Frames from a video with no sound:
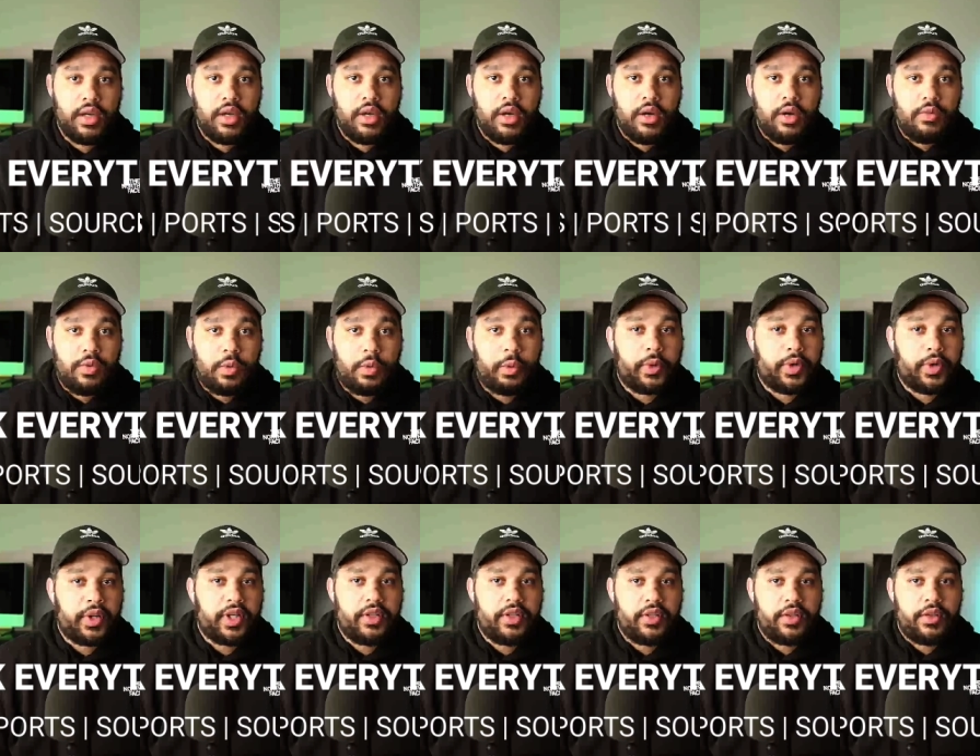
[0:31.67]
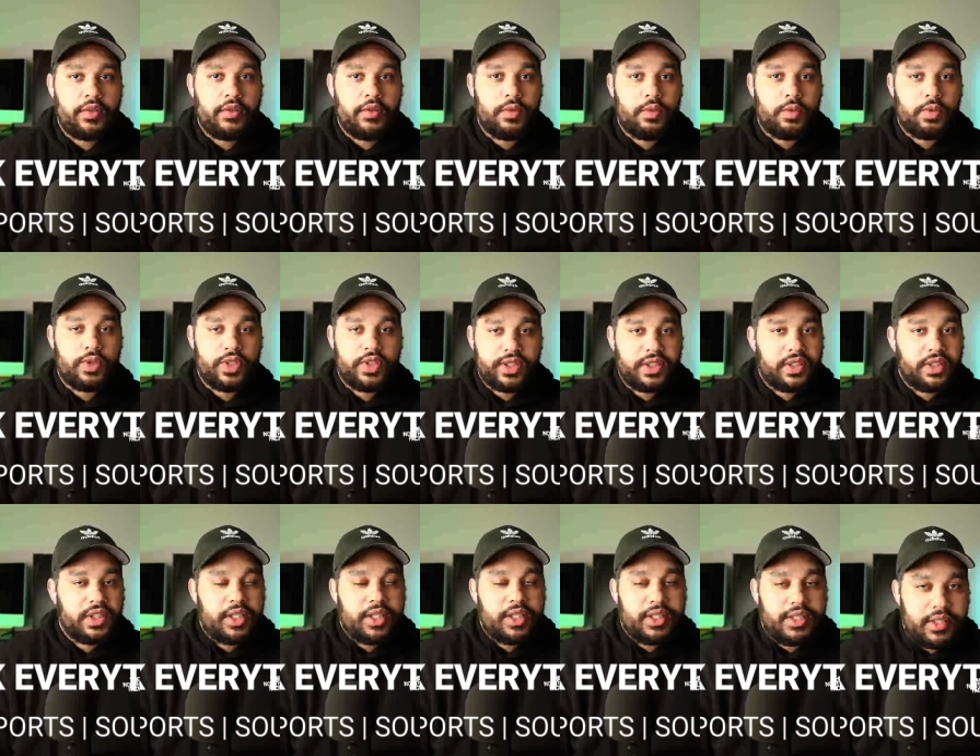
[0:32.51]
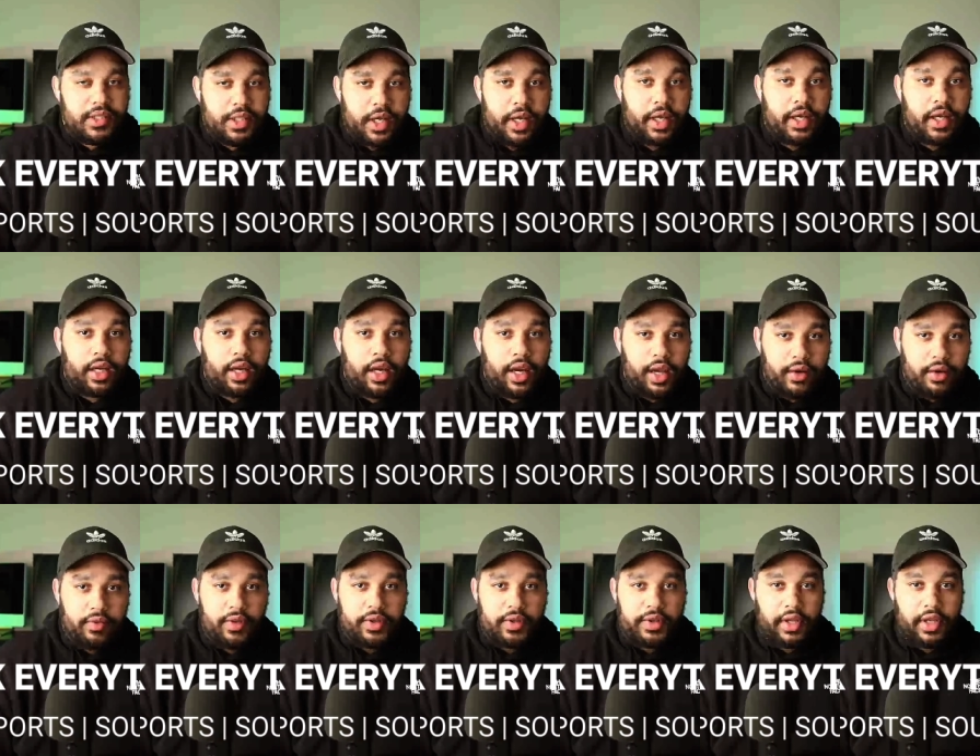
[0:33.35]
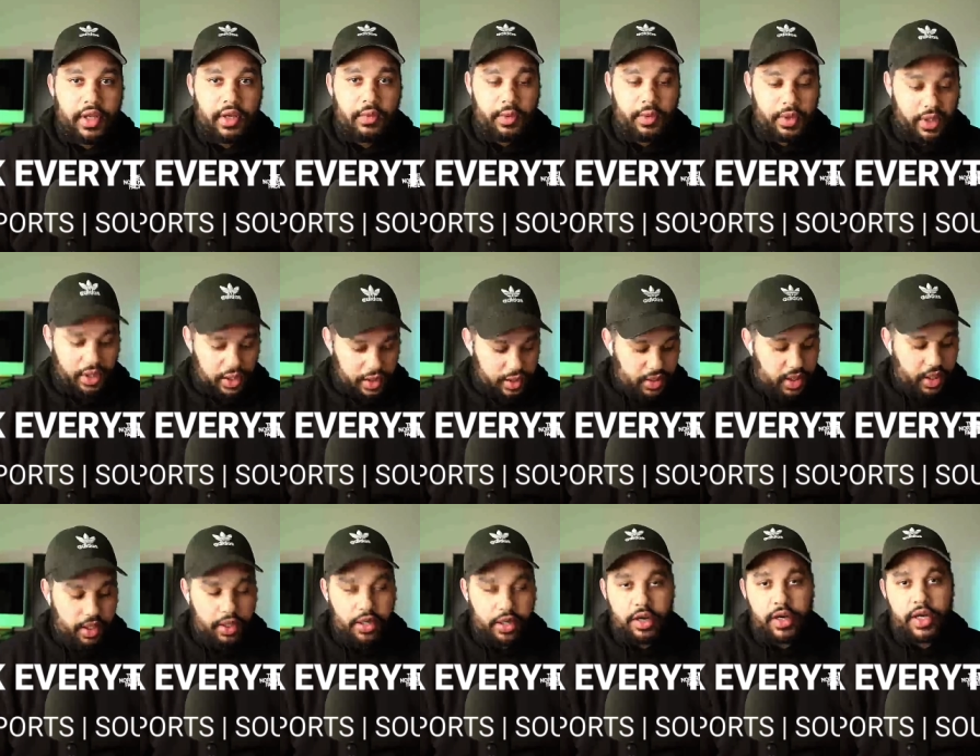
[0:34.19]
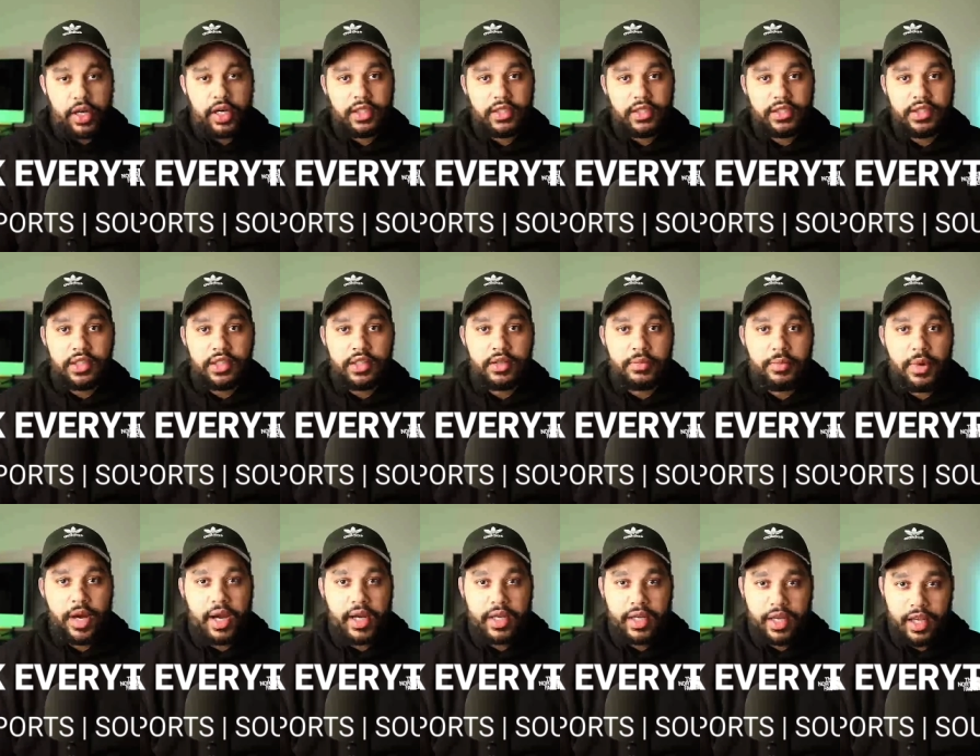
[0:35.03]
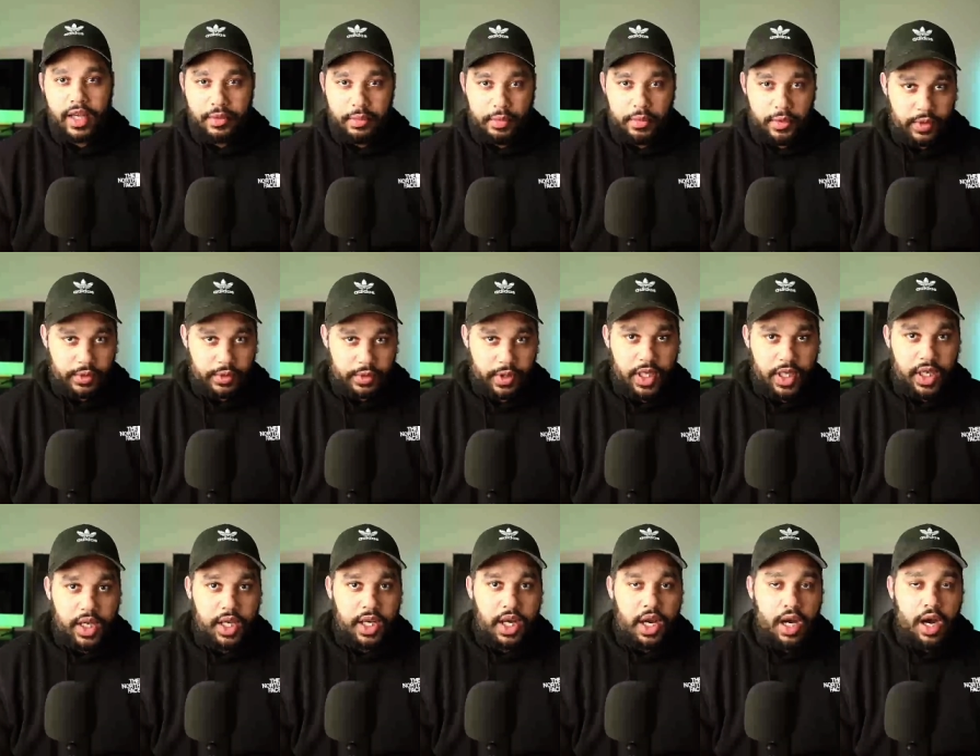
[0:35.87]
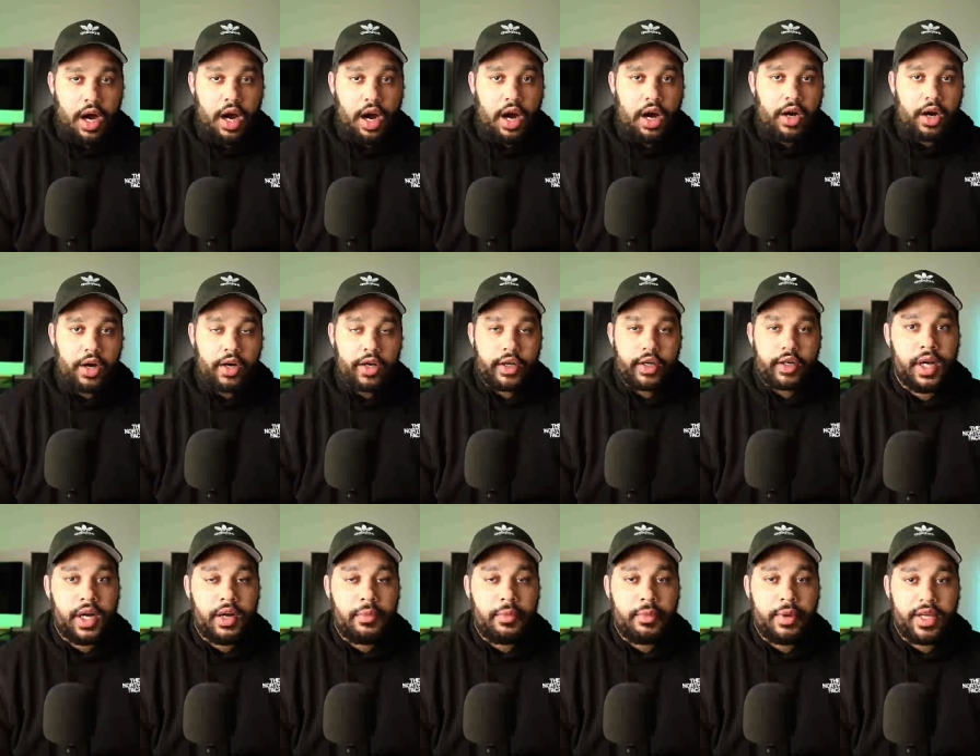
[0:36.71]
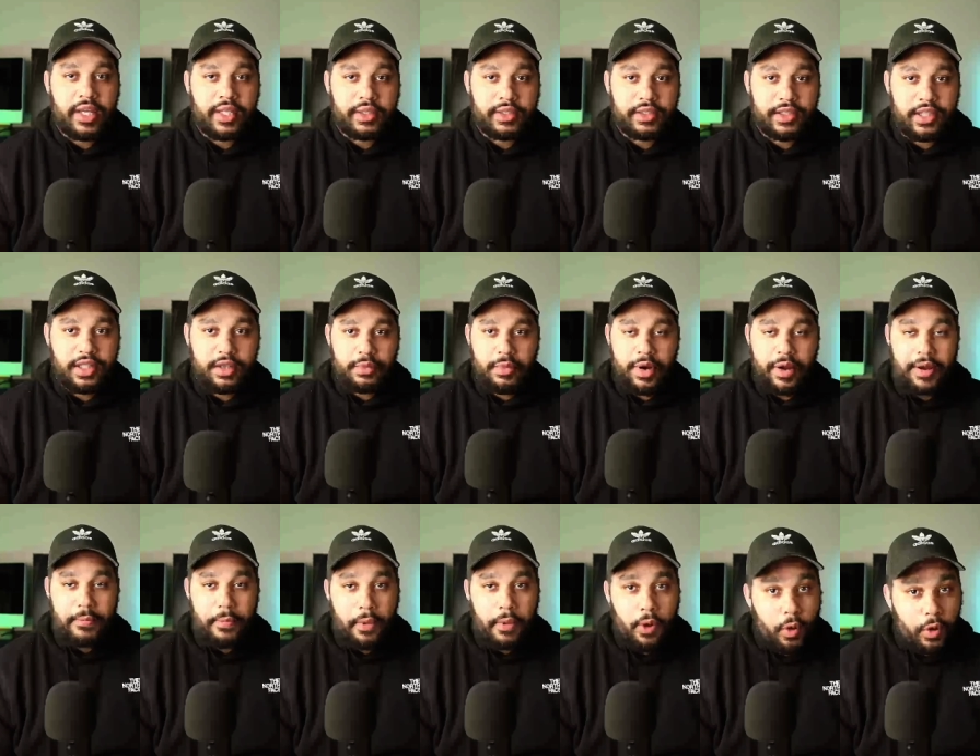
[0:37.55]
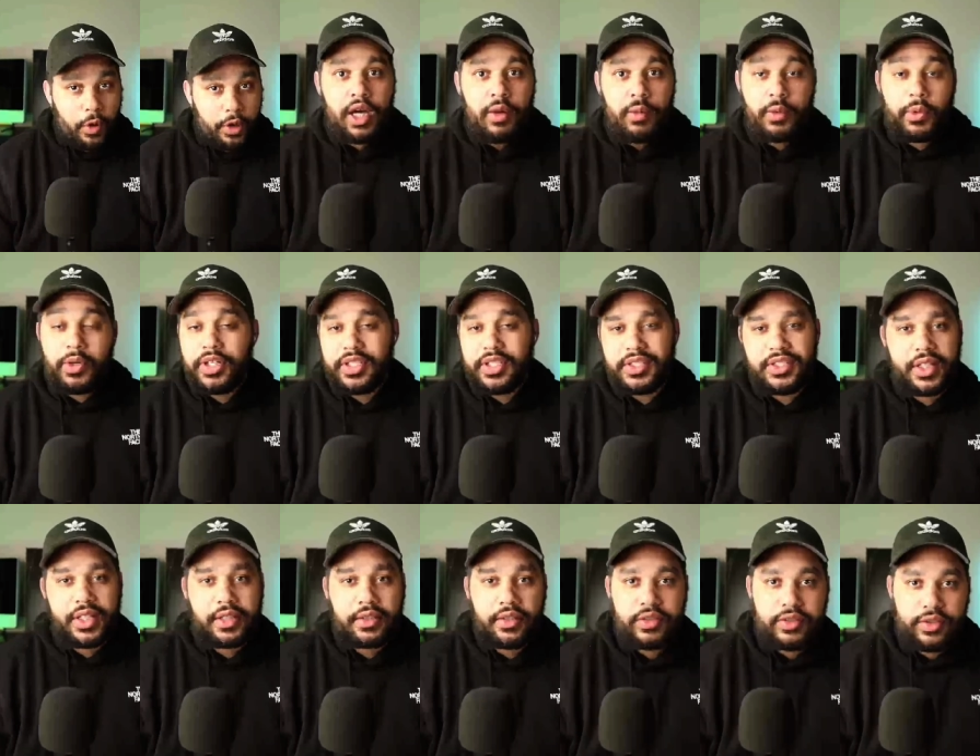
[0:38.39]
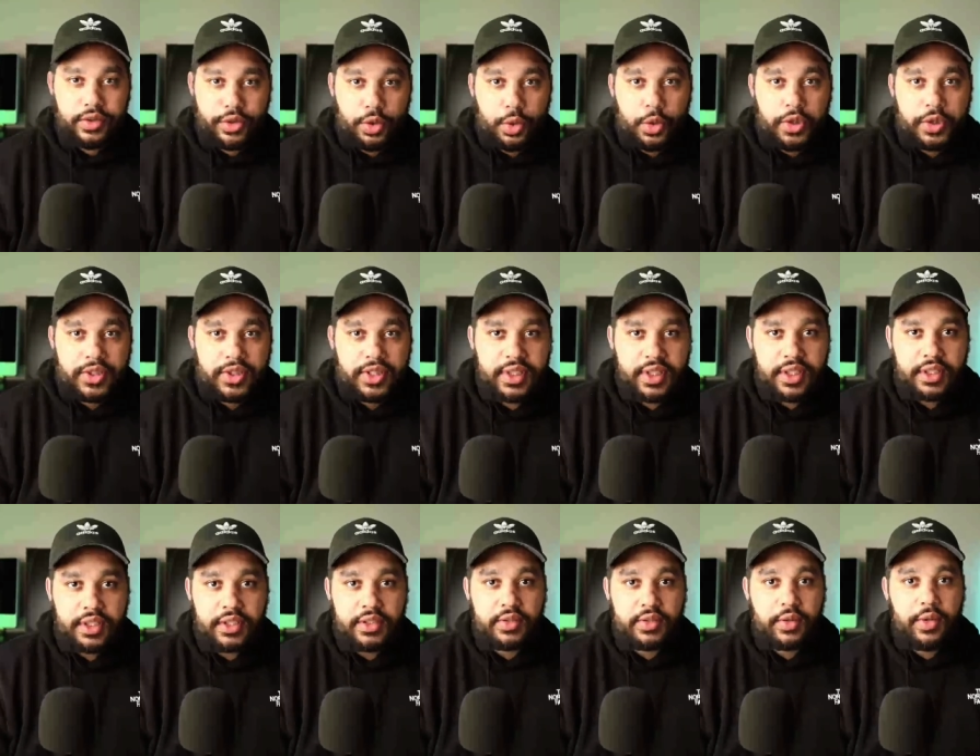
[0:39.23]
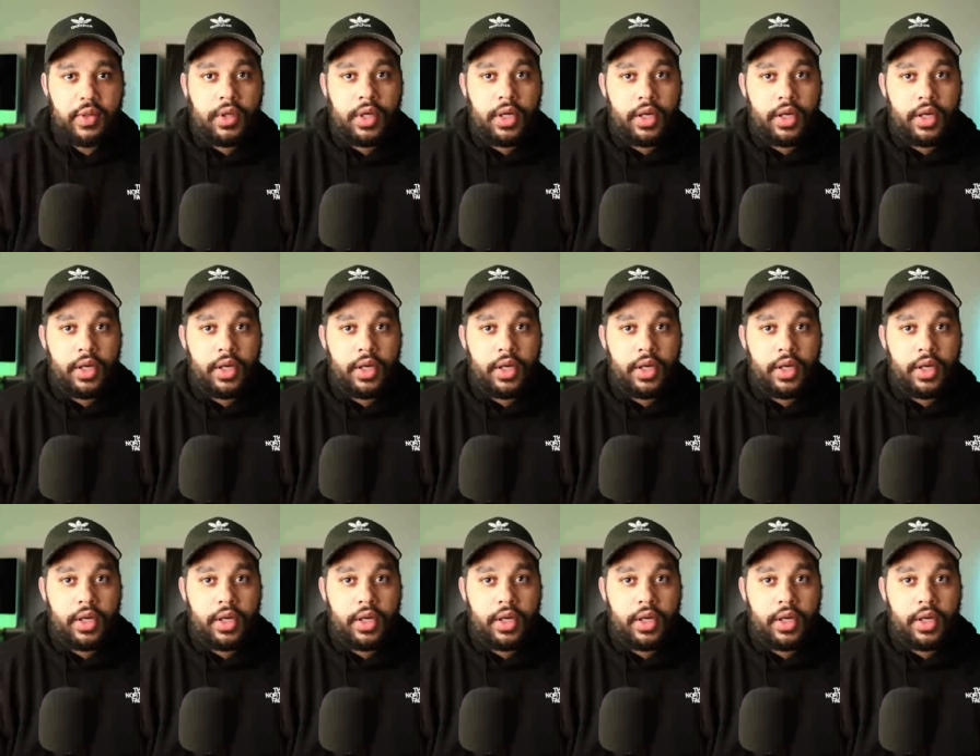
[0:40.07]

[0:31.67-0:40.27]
what we're gonna do, we're just gonna check everything. We're gonna check our HDMI cables, our HDMI port. We're gonna check the sources.